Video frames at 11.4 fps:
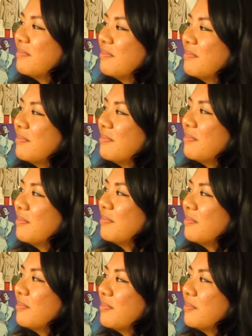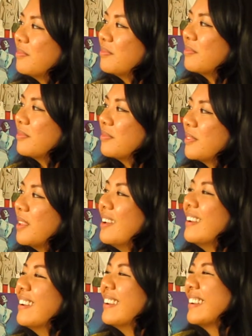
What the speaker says: (silent)